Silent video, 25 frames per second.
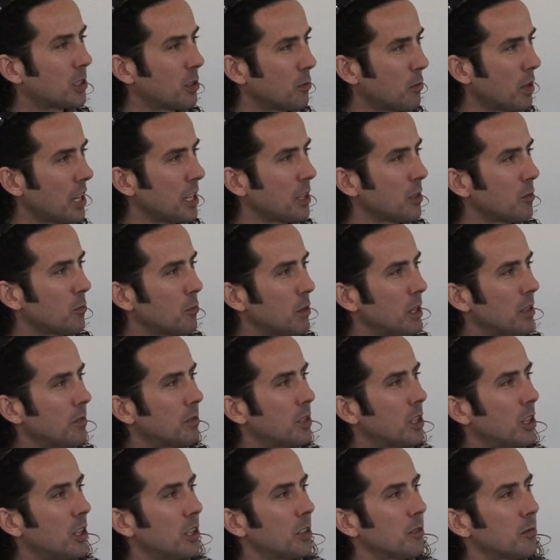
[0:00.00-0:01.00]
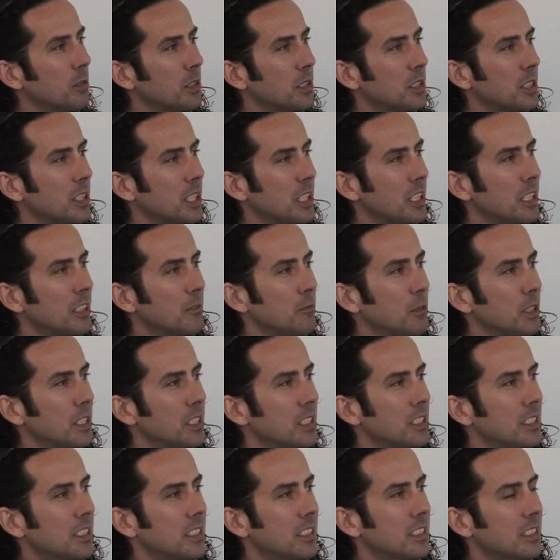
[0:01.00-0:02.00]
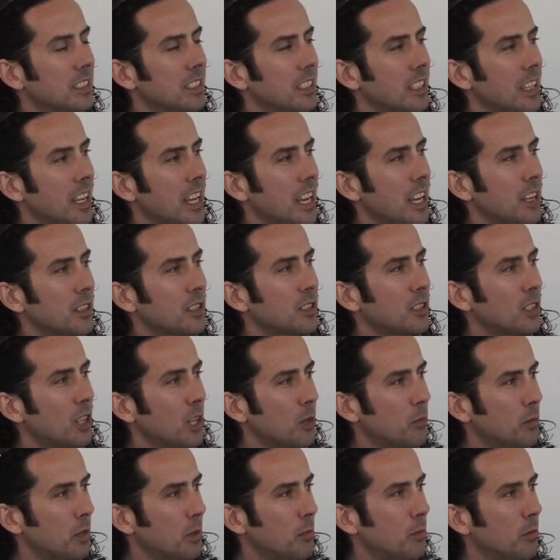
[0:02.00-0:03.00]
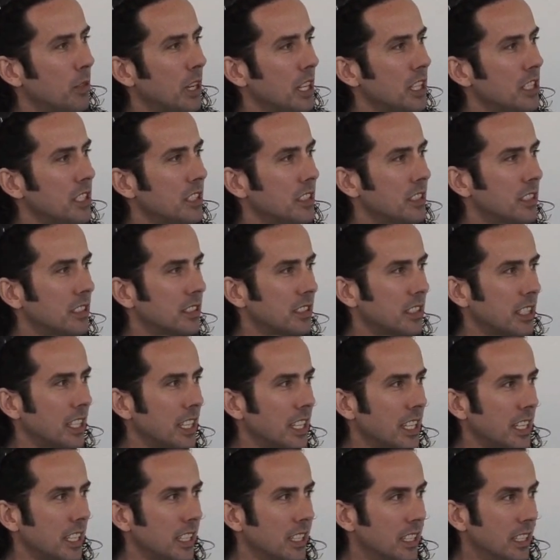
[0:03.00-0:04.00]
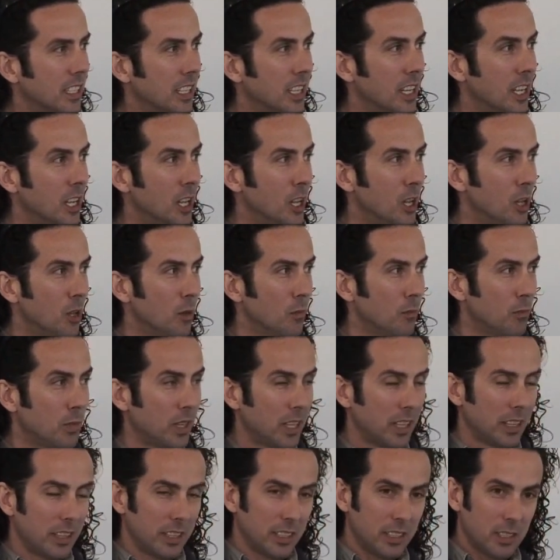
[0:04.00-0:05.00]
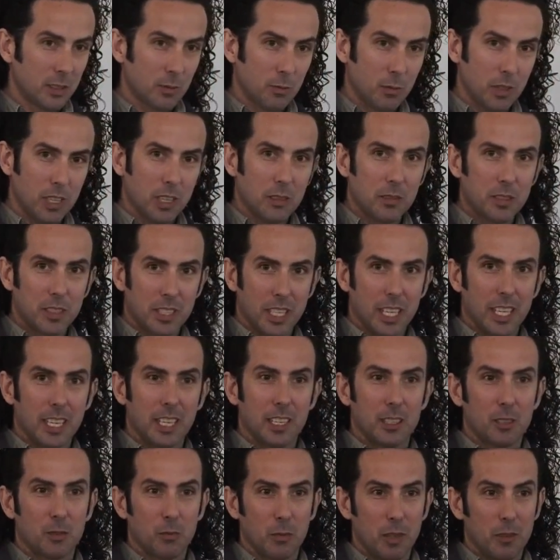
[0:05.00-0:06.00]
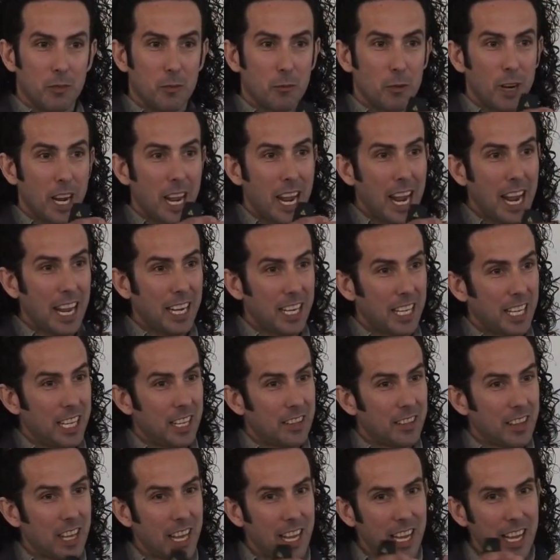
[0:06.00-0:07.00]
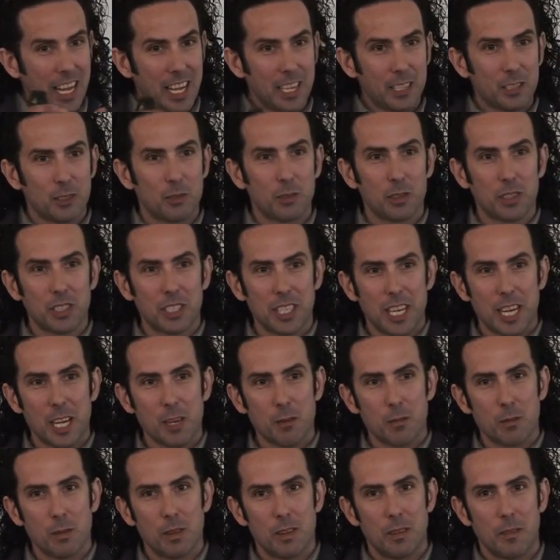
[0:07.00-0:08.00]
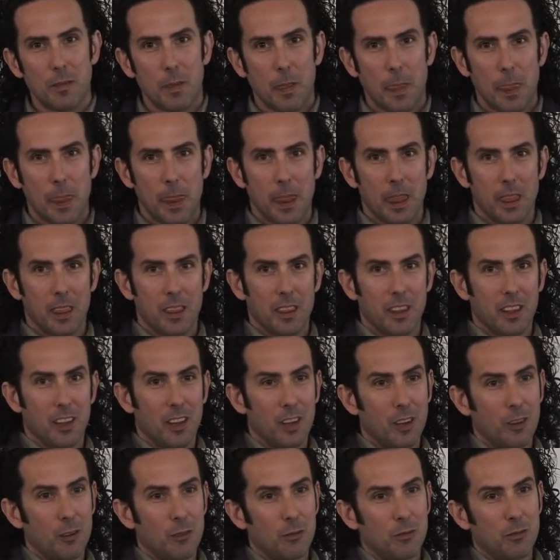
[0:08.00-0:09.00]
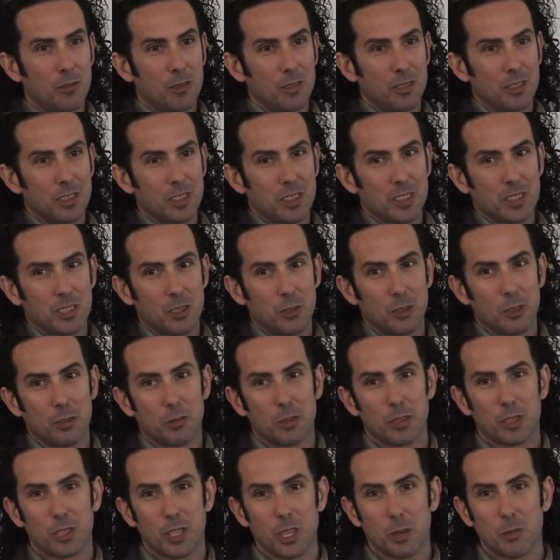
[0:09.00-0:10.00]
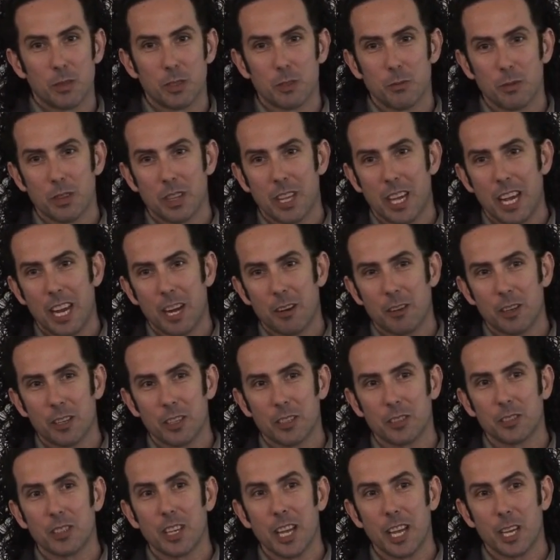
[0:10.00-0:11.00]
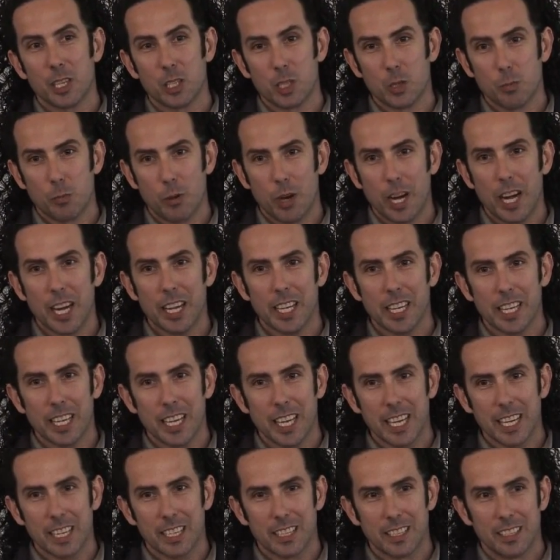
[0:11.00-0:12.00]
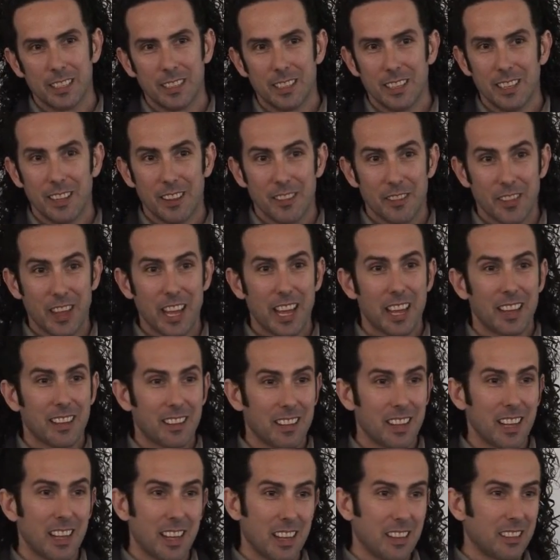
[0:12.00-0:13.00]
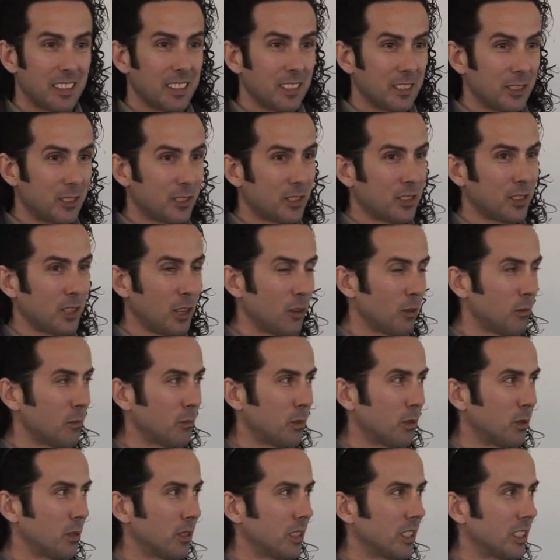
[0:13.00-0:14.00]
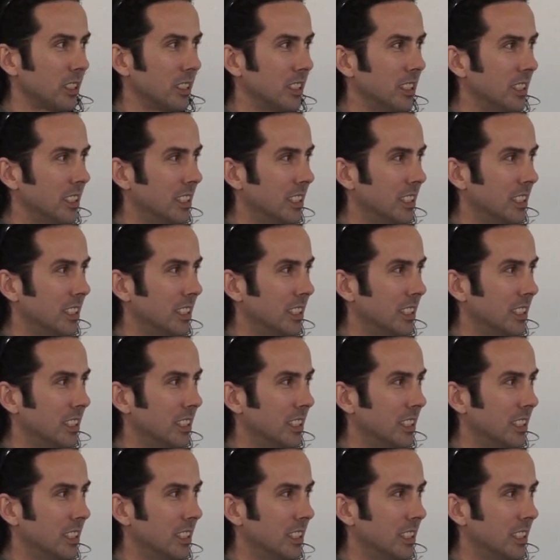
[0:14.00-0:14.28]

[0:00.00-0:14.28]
the way that we've gone with our site preparation to seeding. But this is what I've said, is we're adding in that extra step of soil disturbance with the harrows and spraying again. That is so important.